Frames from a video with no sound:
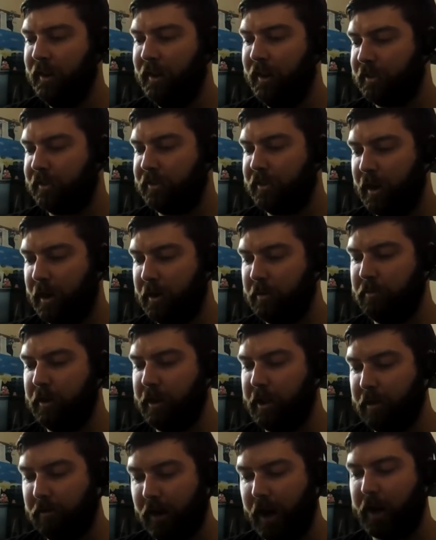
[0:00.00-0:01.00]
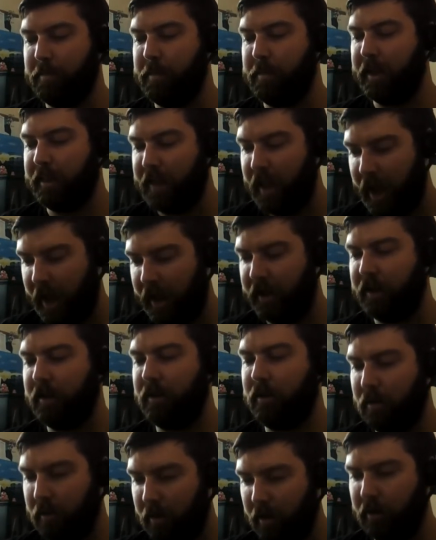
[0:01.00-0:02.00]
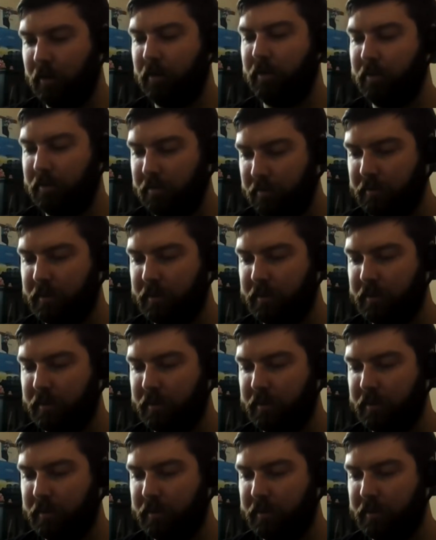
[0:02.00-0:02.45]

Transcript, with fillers: So I'd really recommend that. It'll it'll